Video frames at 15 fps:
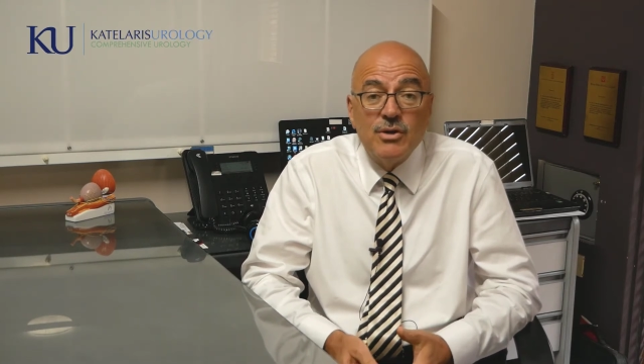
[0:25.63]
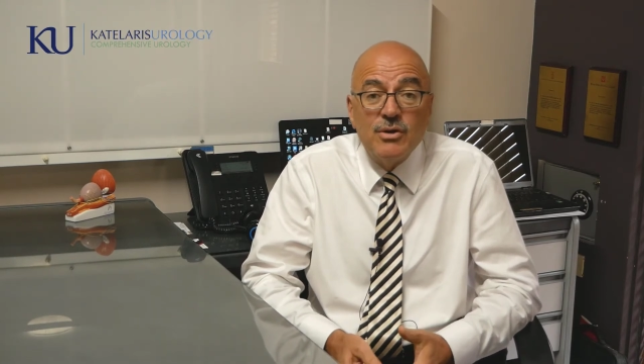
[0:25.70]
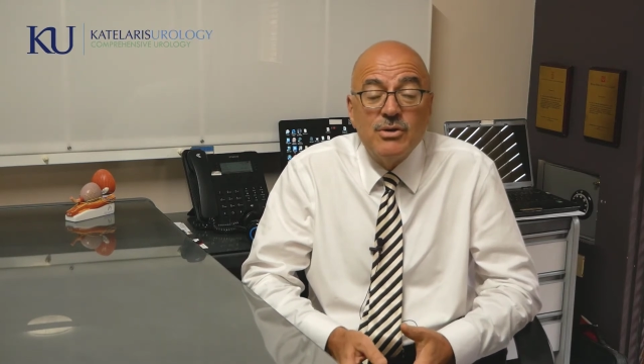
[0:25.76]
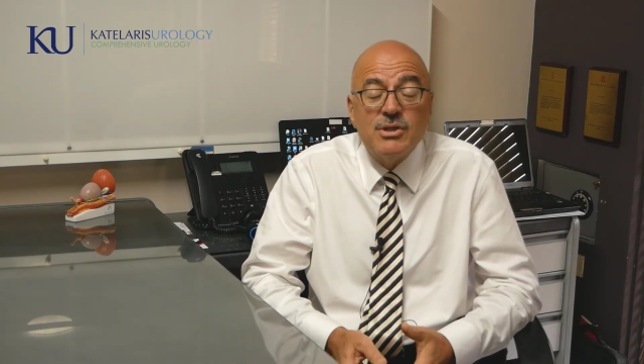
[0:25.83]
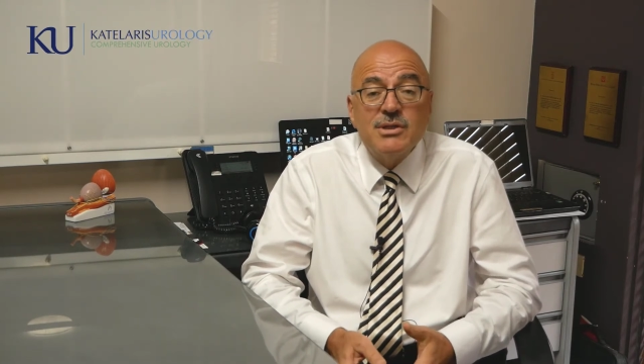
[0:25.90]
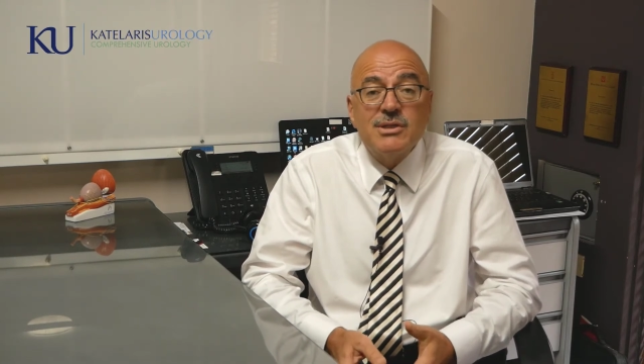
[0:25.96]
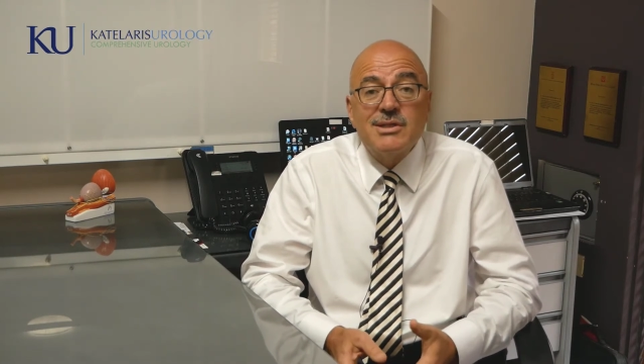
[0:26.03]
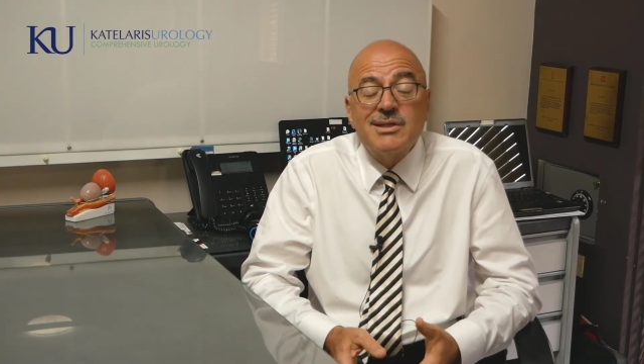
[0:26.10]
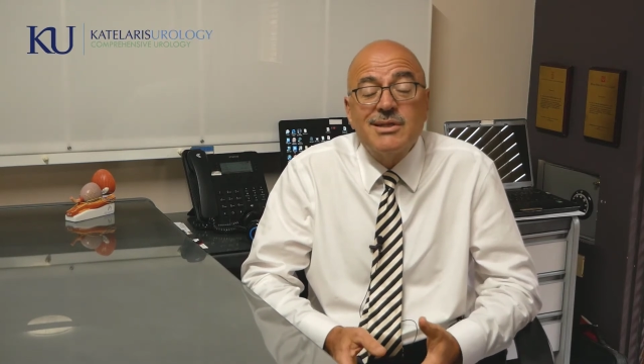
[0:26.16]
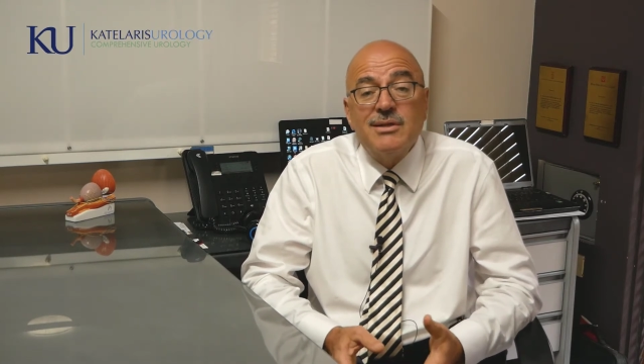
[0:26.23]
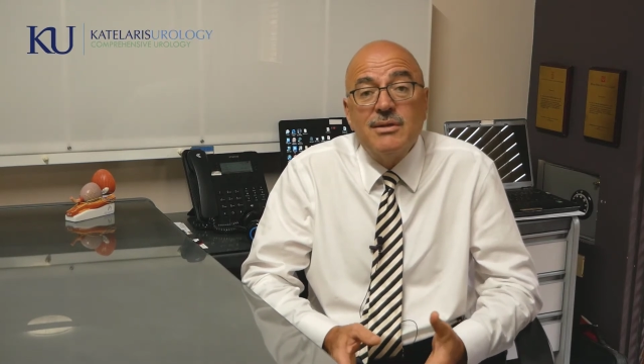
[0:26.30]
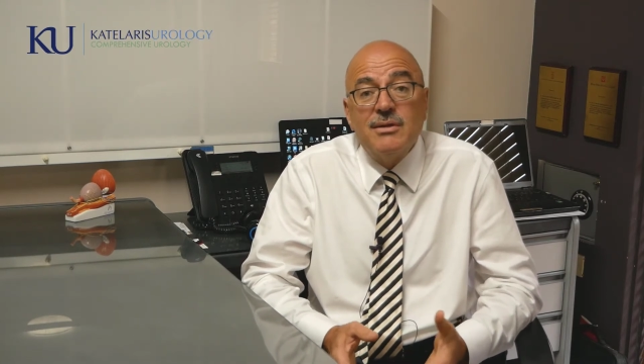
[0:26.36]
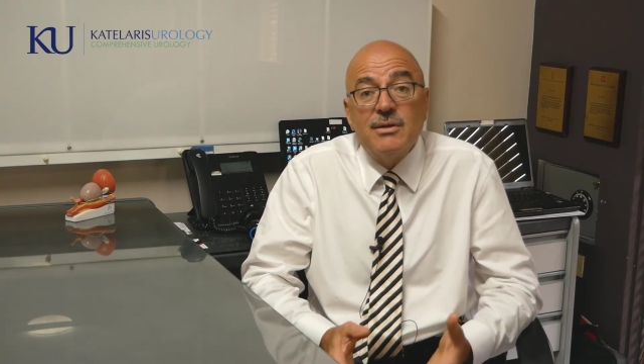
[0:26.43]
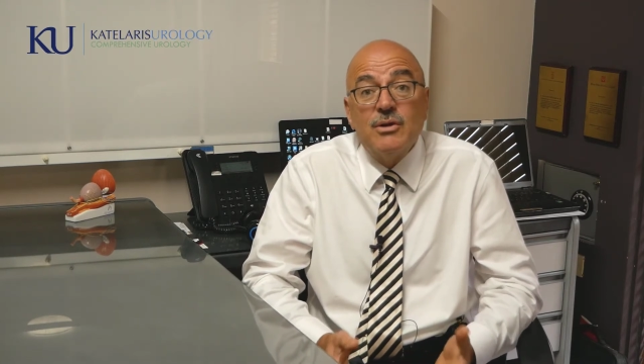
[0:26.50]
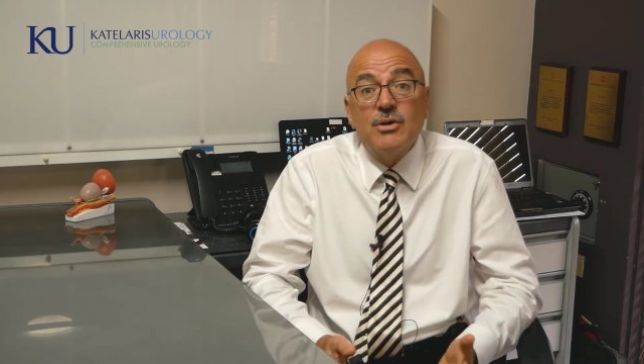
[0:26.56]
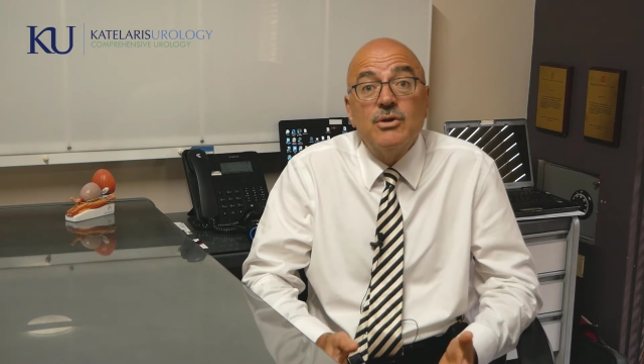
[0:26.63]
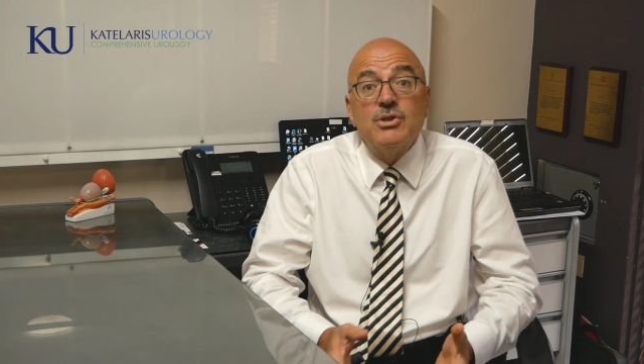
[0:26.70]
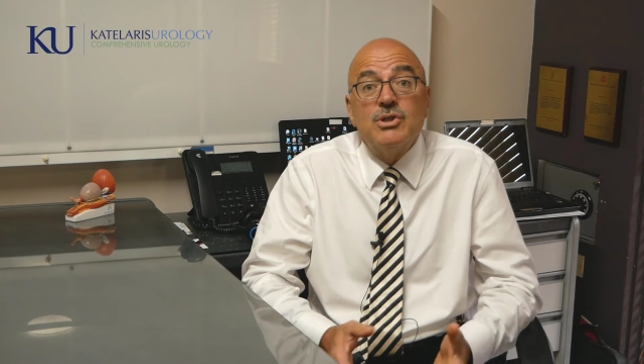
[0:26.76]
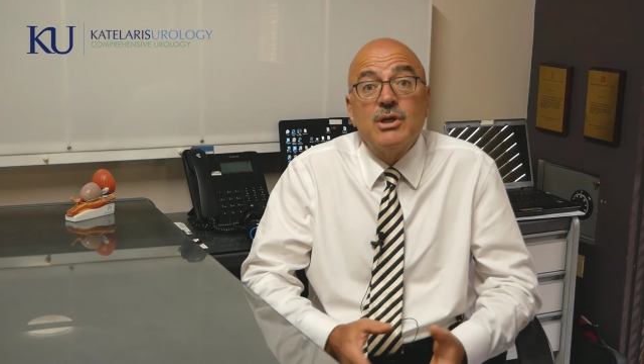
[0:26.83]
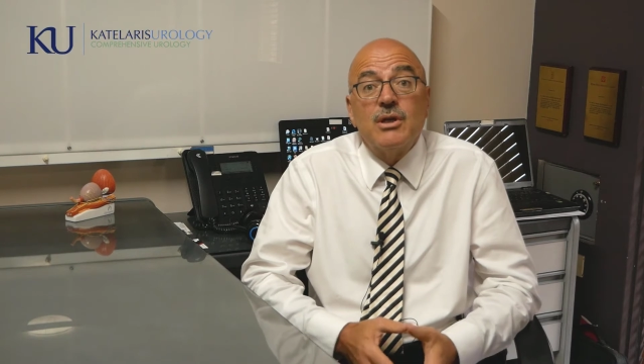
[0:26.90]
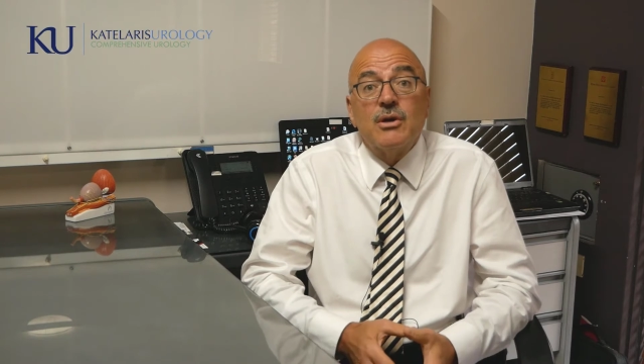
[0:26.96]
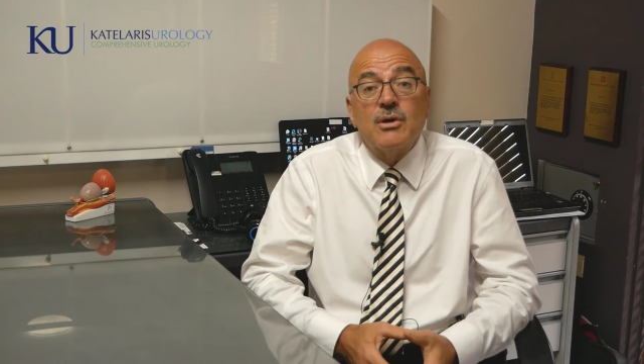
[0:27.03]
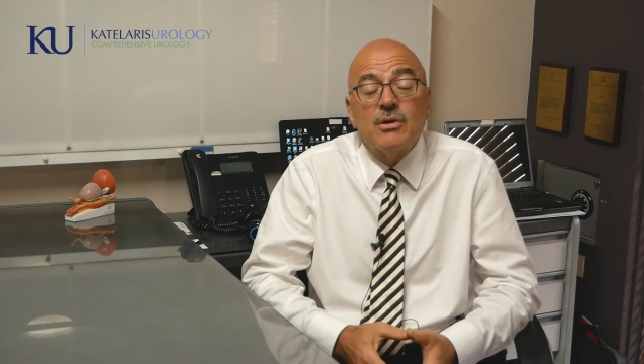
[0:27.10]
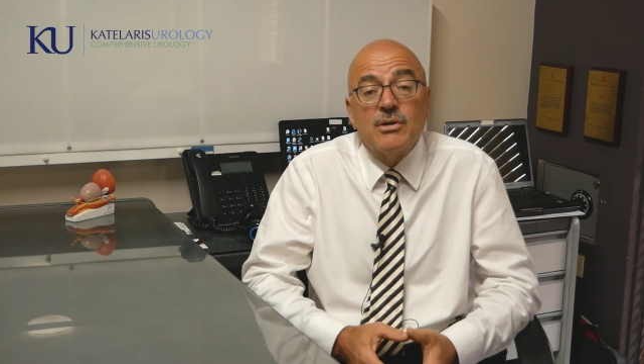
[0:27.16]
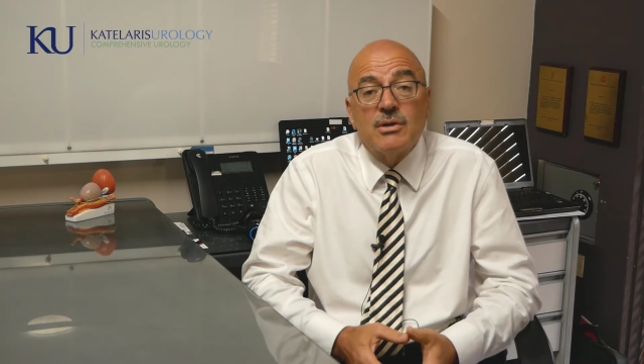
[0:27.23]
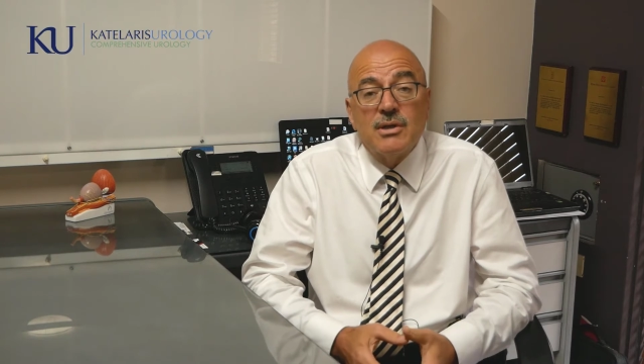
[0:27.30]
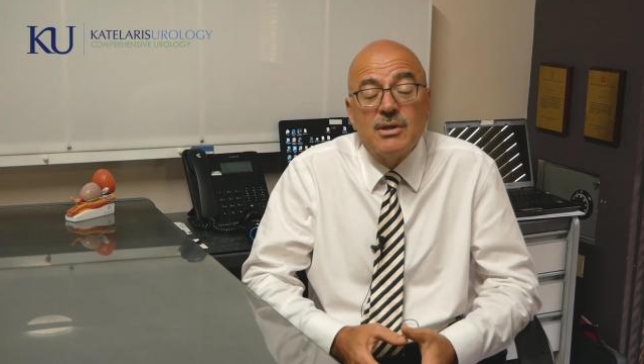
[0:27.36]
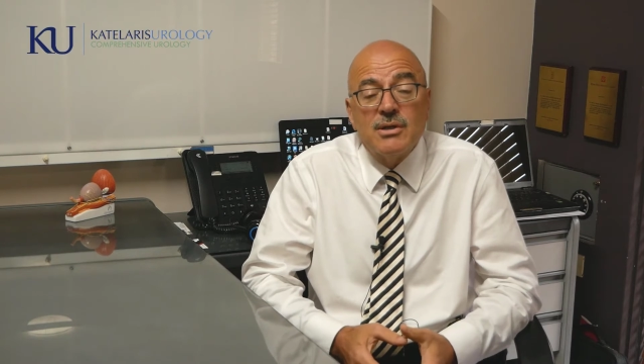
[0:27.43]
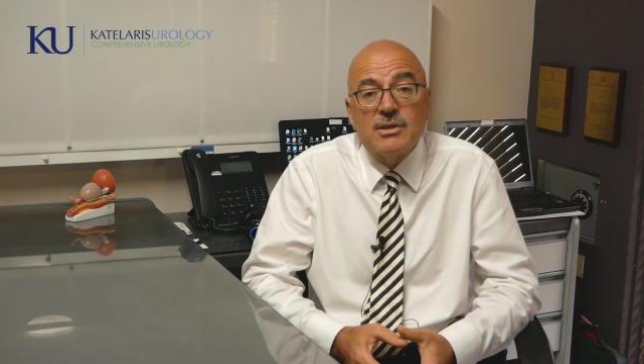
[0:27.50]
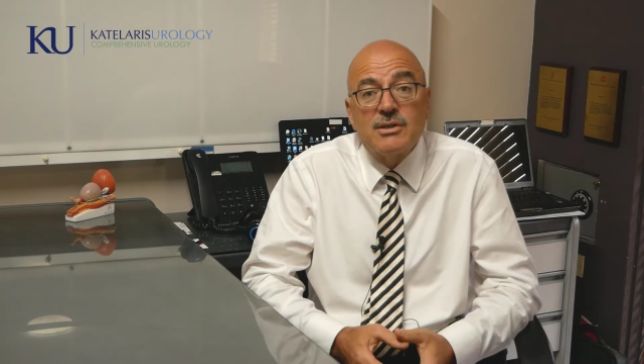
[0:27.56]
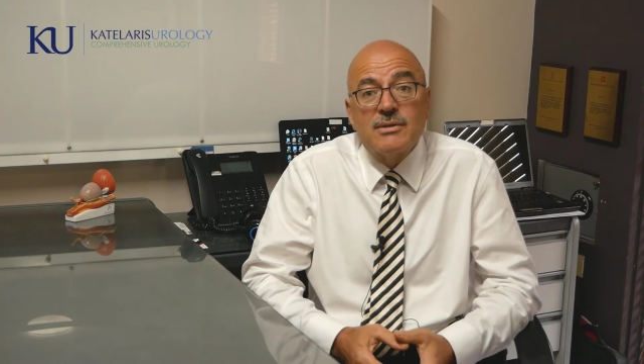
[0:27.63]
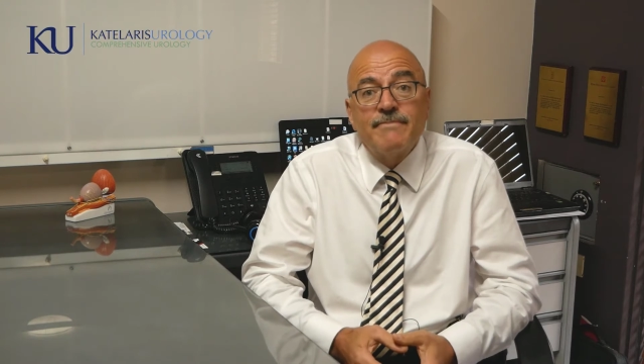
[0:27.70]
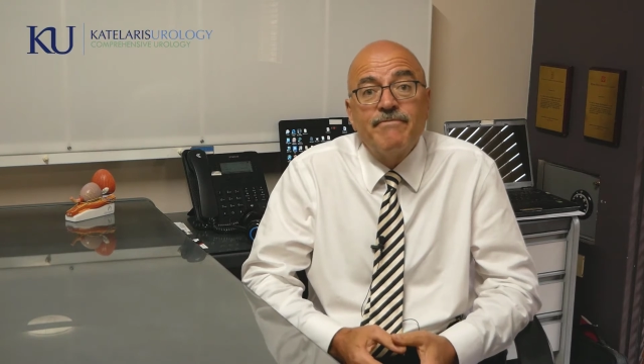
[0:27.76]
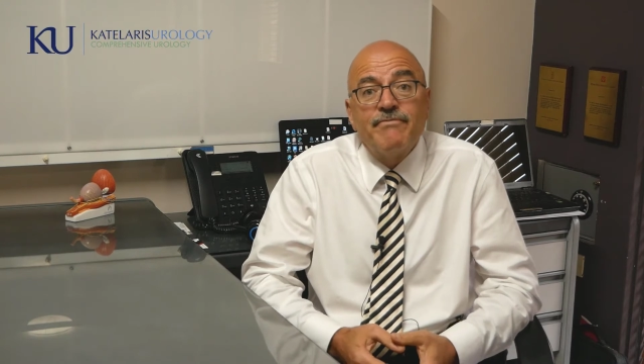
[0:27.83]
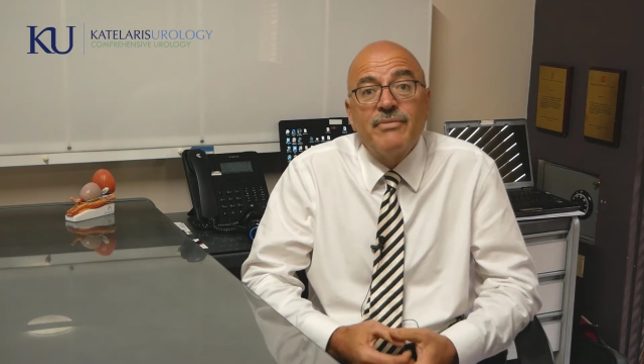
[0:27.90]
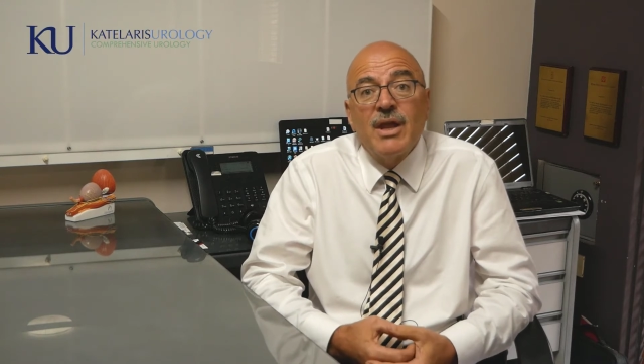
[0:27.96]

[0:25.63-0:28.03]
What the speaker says: urgency, urge incontinence,